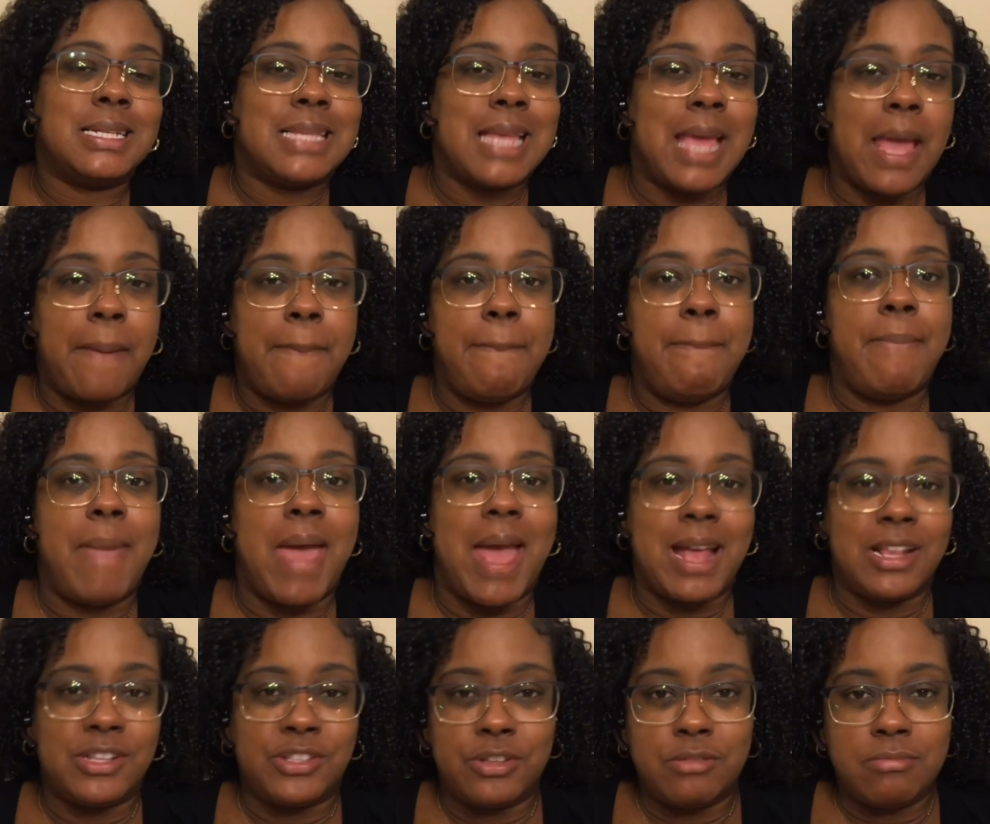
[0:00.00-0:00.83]
to say a
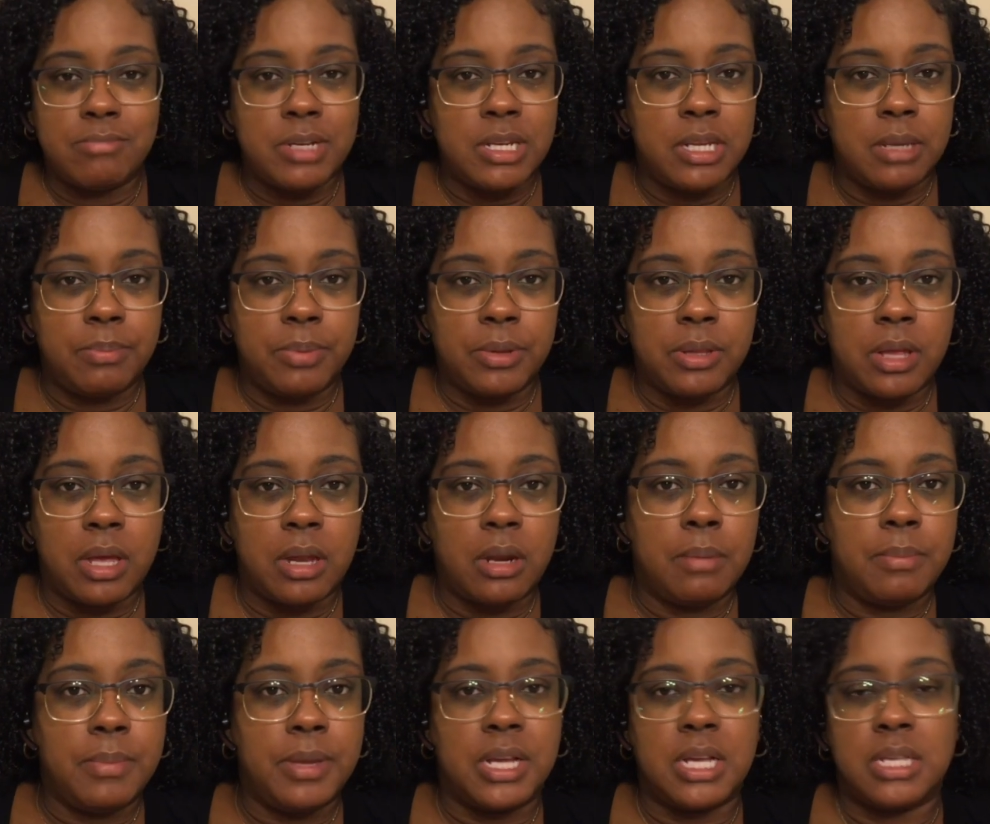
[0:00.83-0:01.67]
master
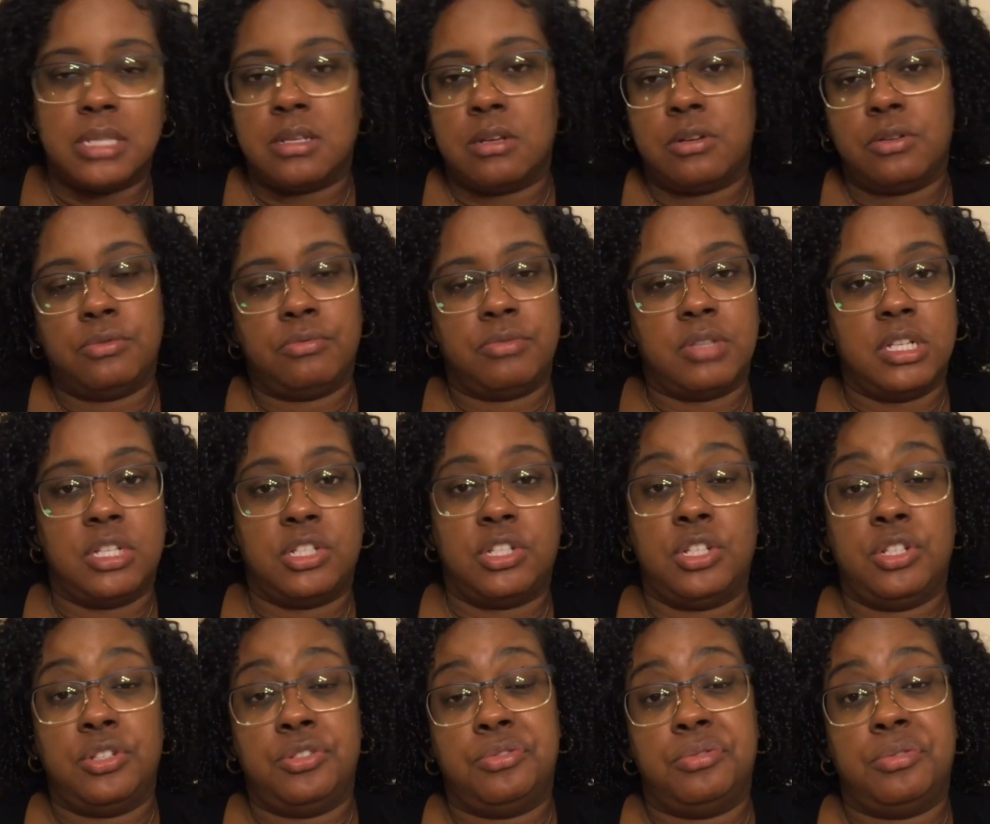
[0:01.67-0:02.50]
manipulator because I don't think
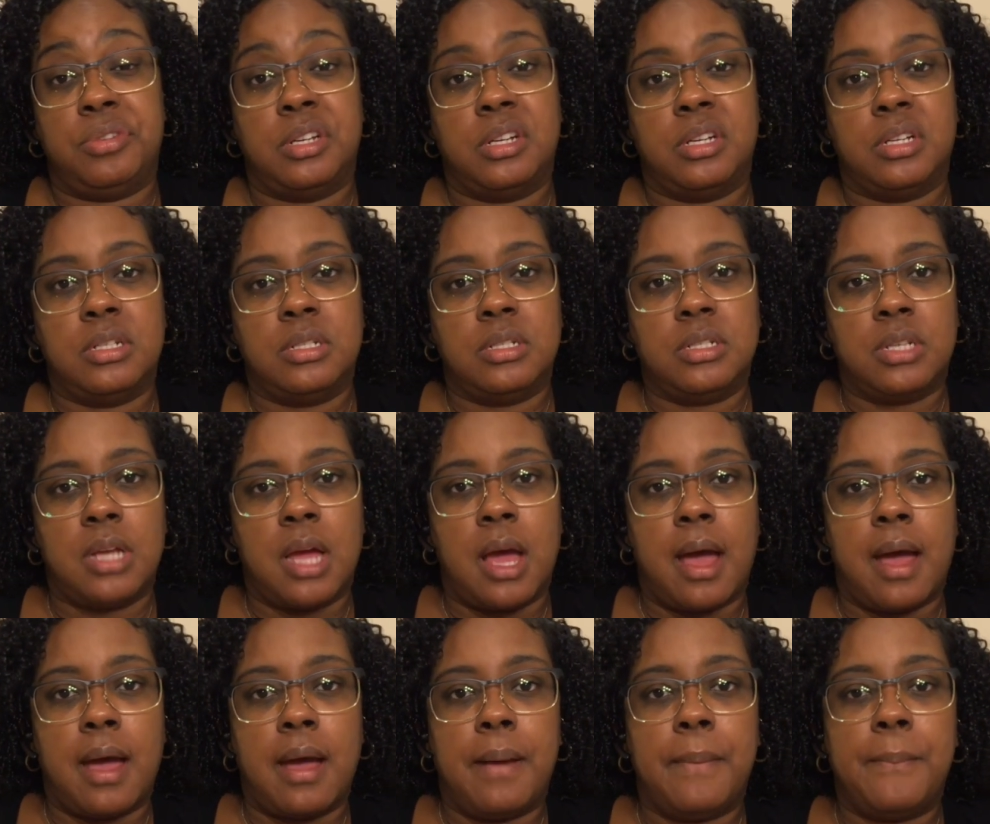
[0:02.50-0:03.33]
she's doing a good
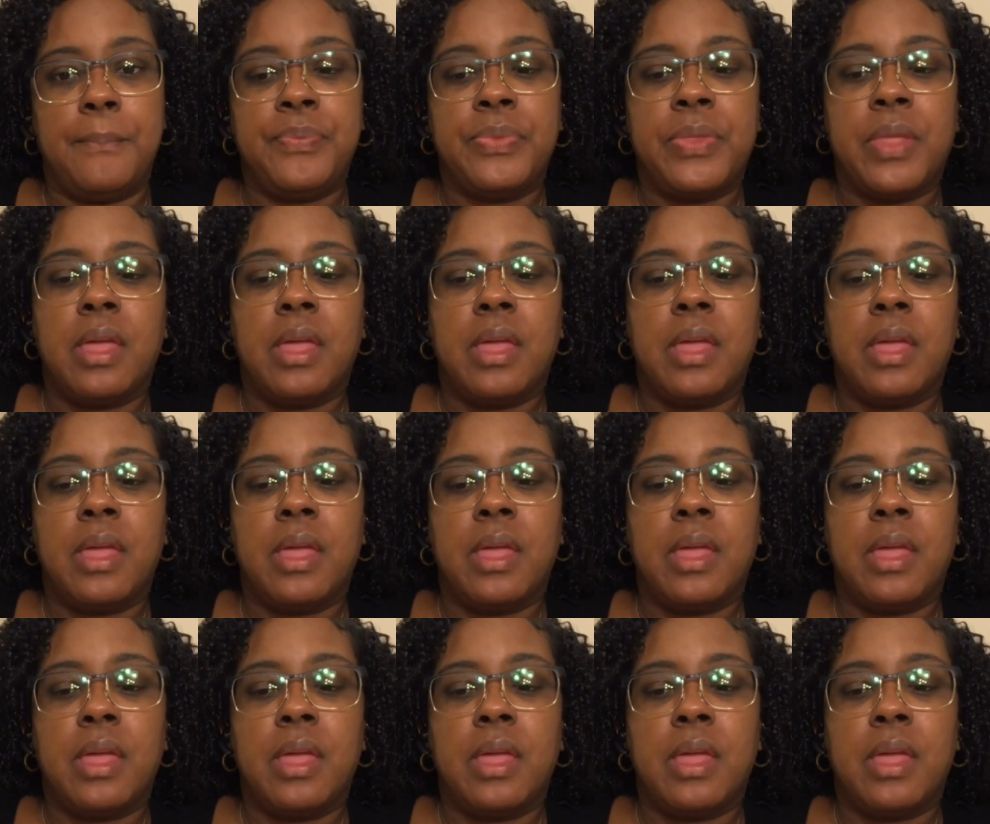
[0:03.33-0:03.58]
job,